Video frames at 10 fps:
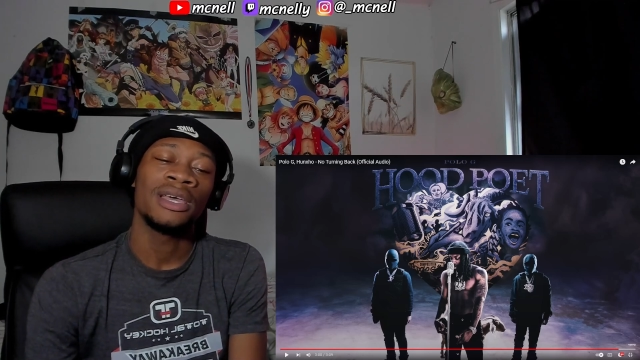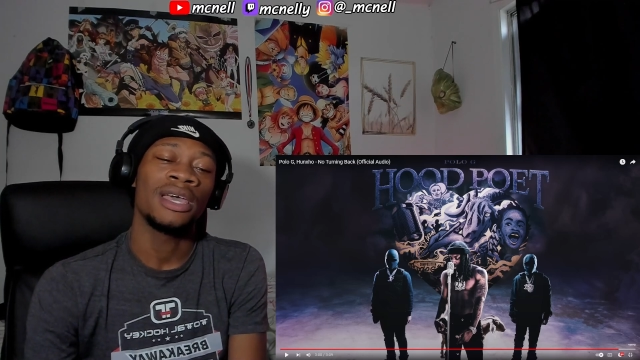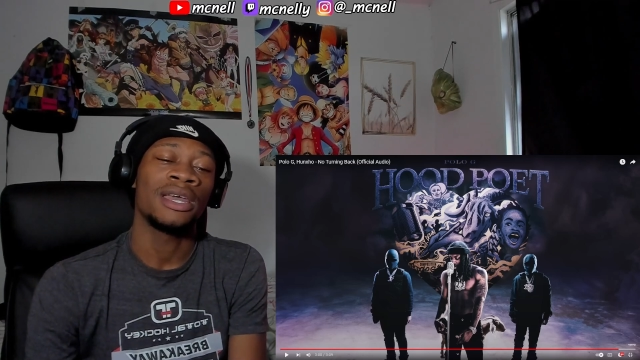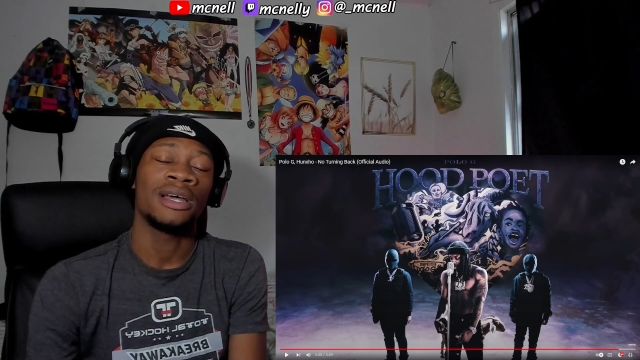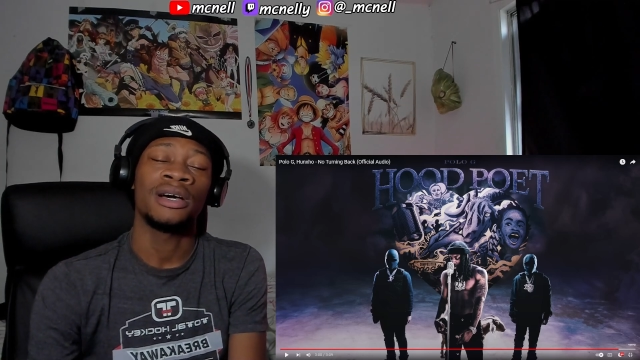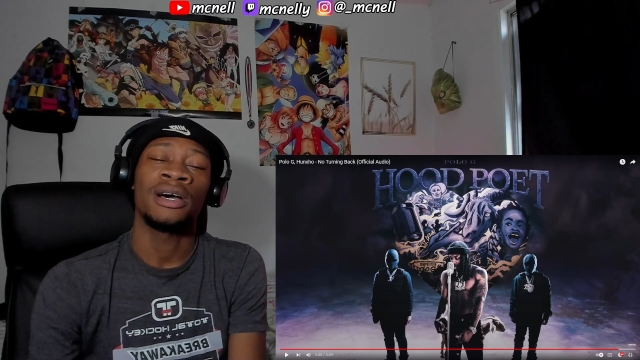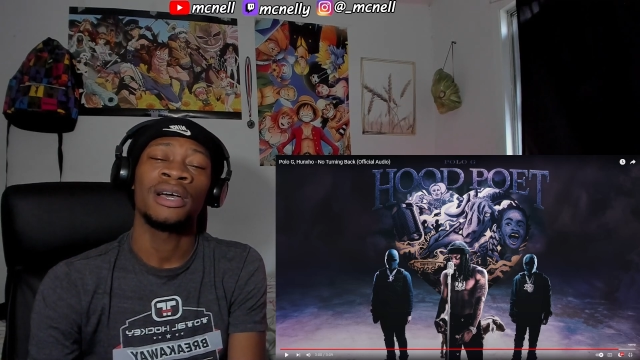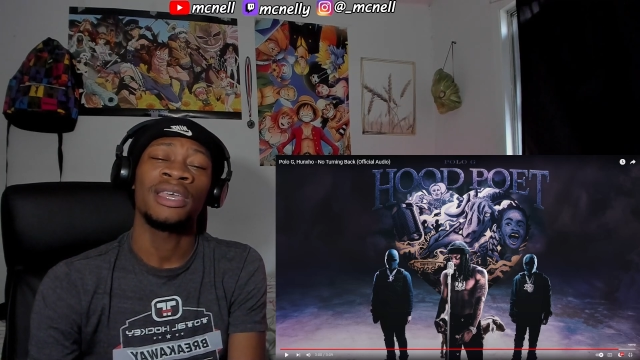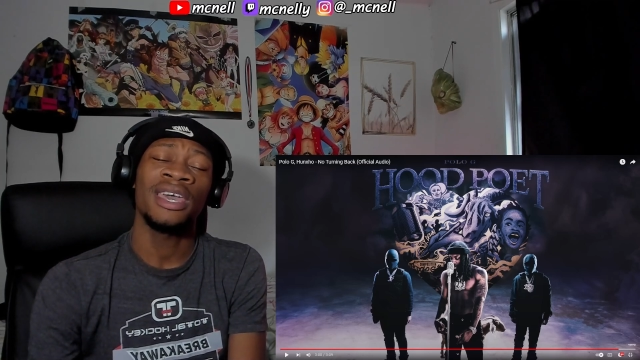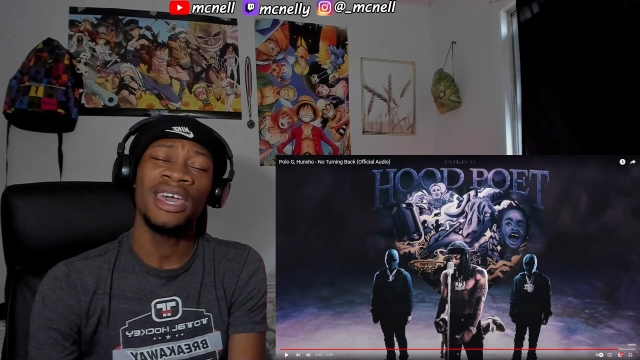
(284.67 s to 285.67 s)
And,
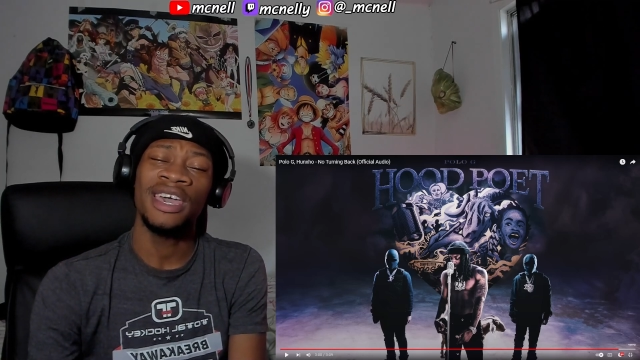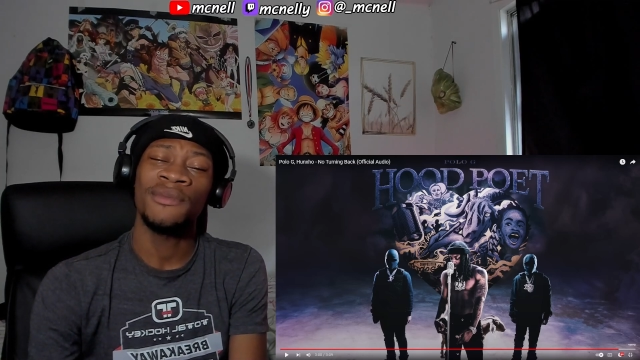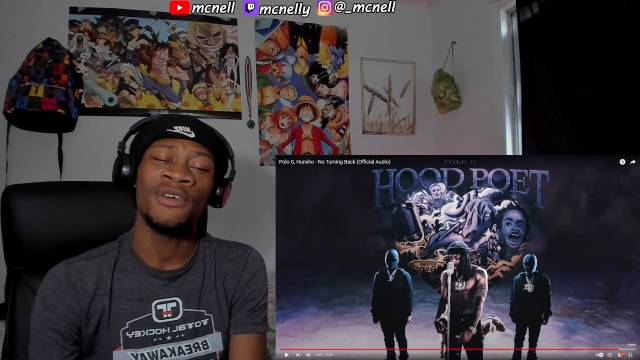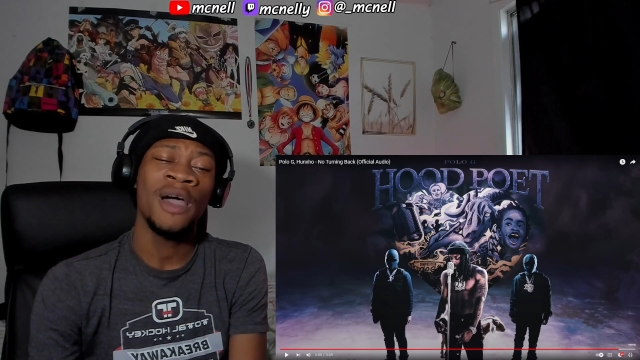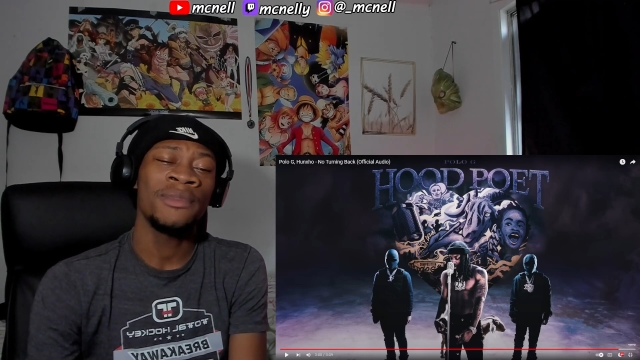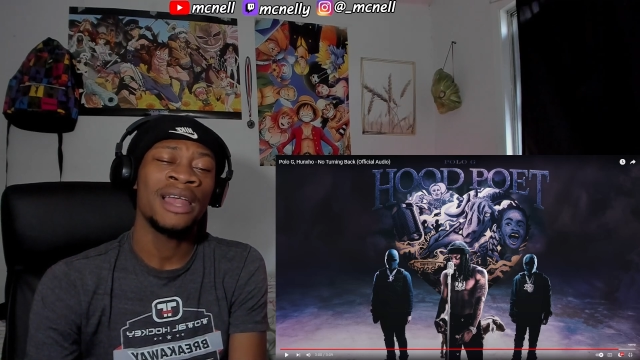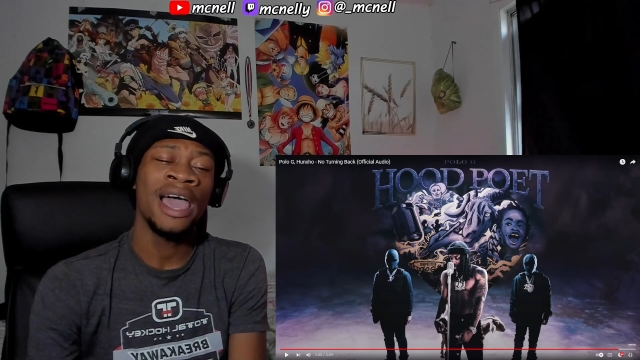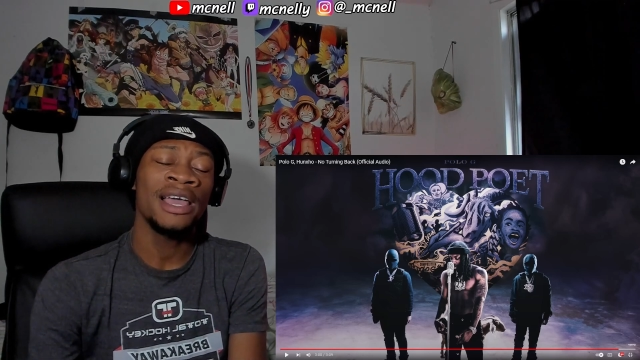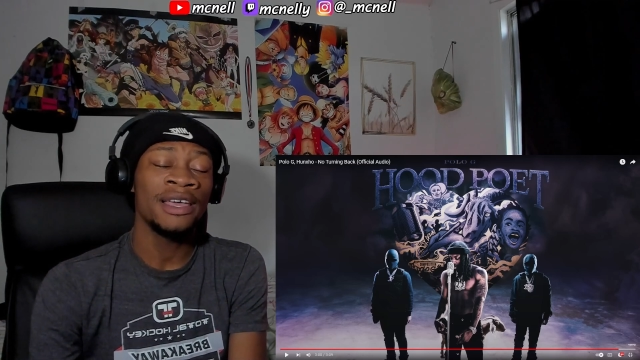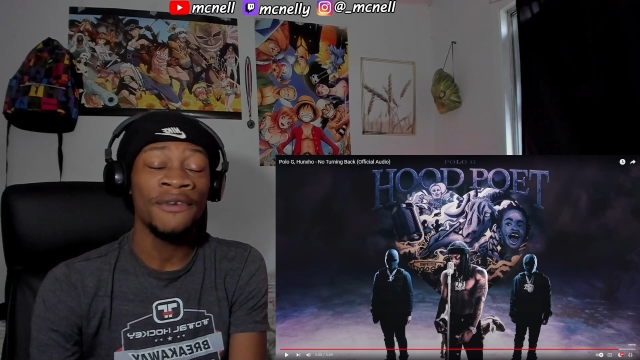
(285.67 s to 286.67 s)
yeah, bro, I mean,
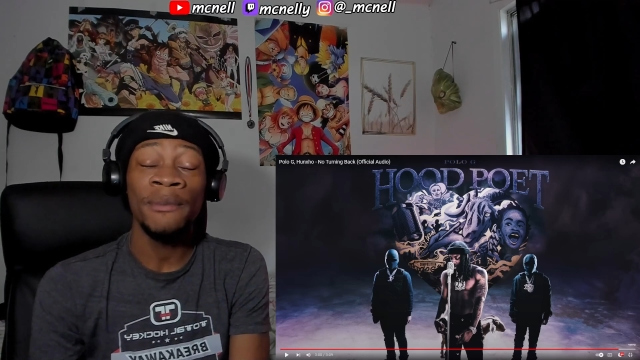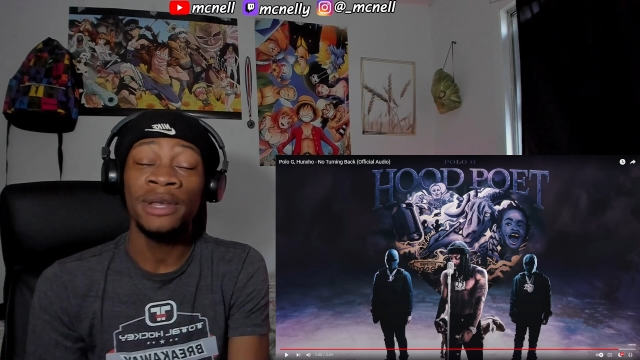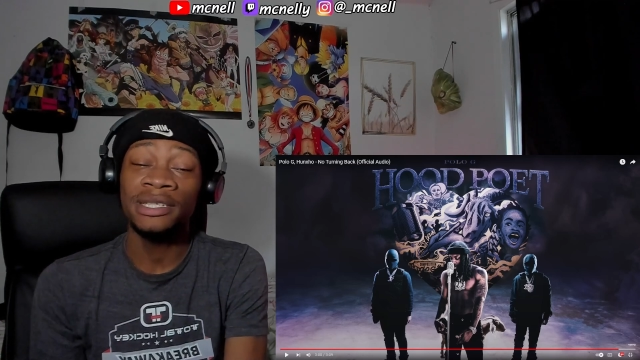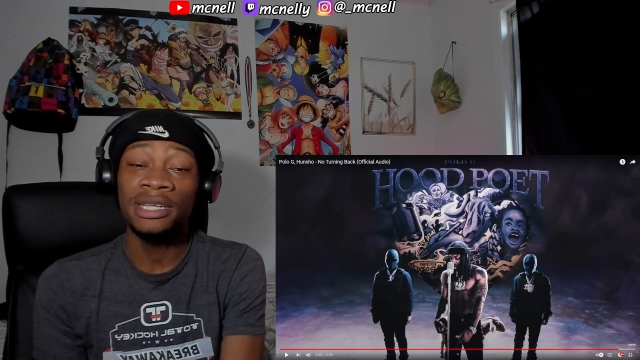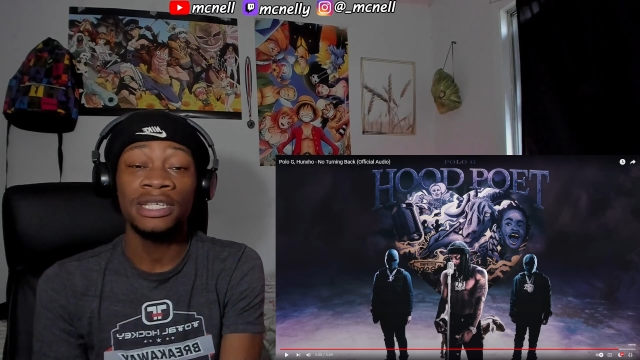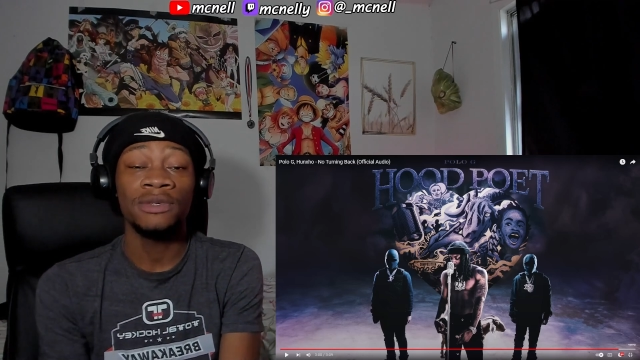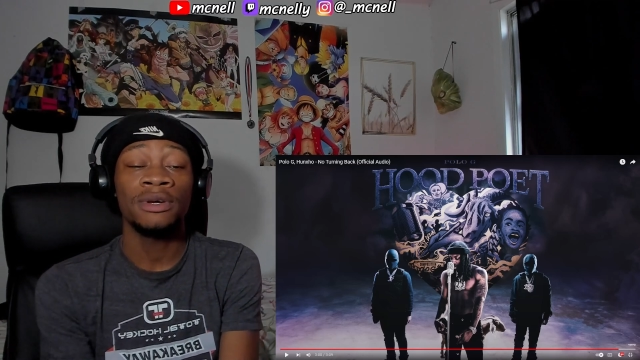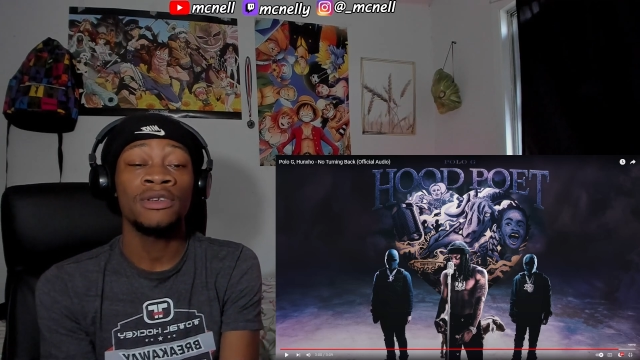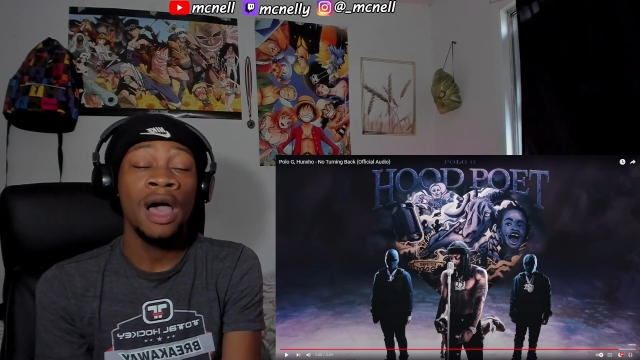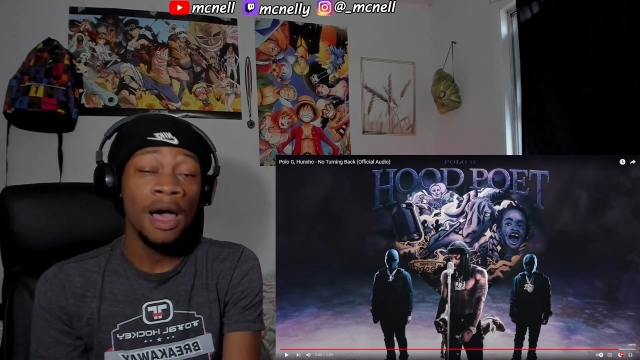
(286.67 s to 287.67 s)
if I'm listening to
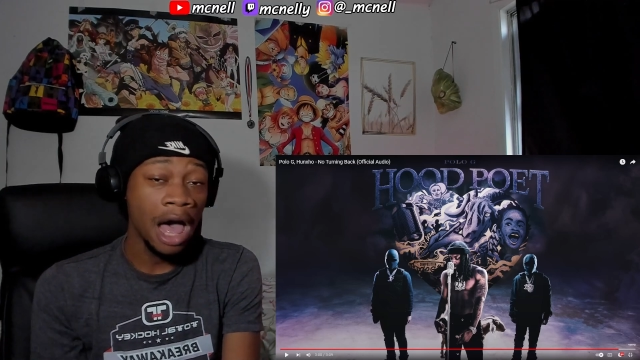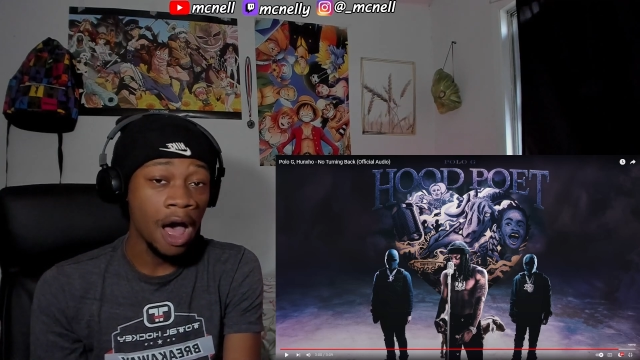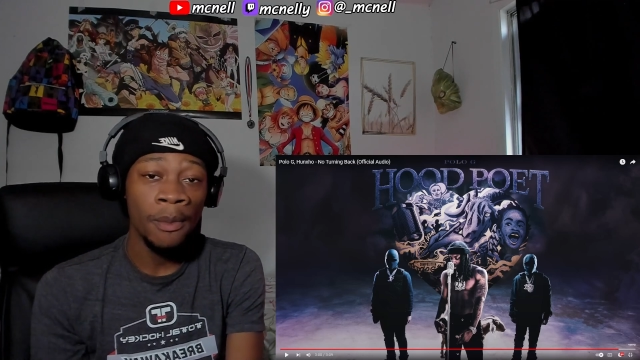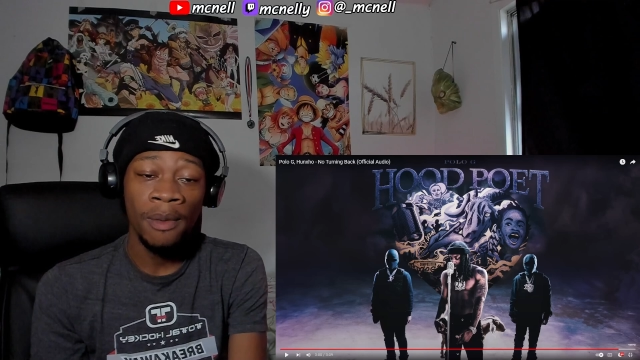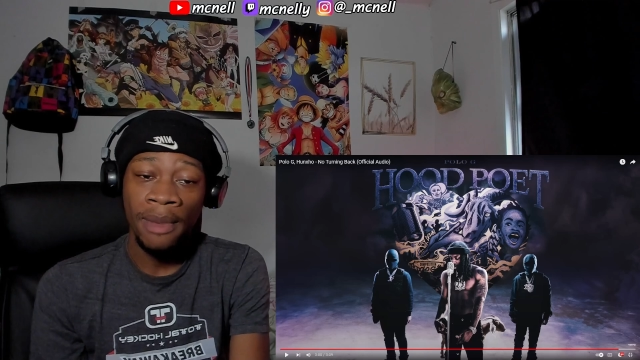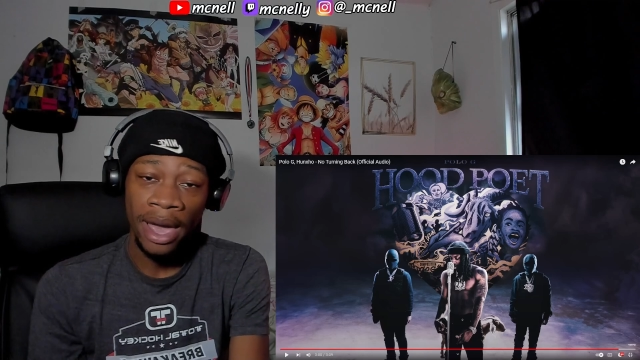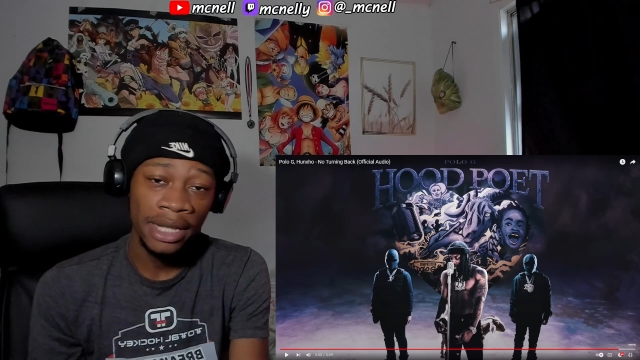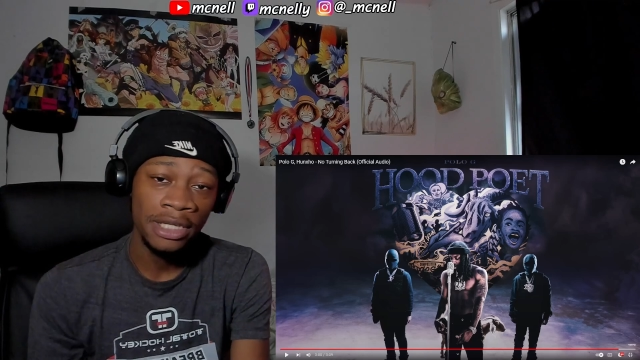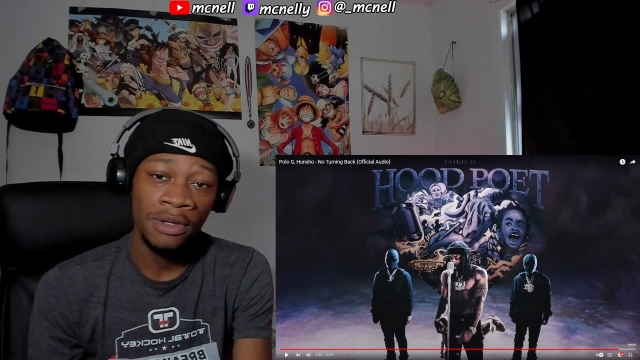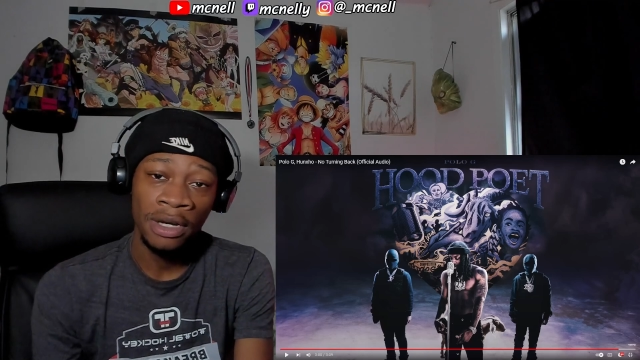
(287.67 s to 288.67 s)
it, I'll bump my
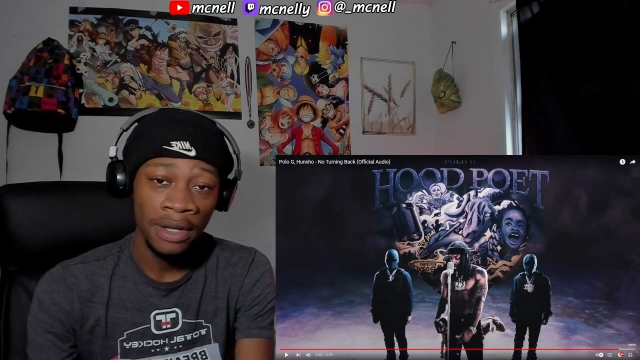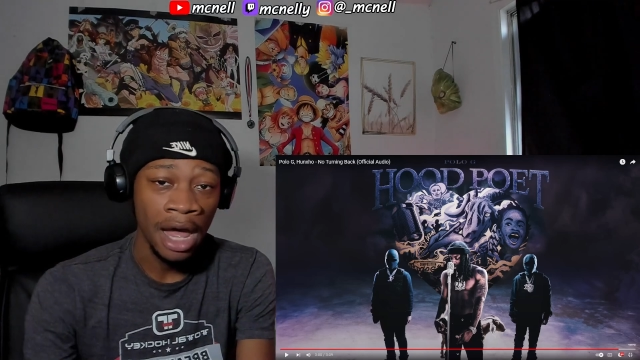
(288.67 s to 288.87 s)
head to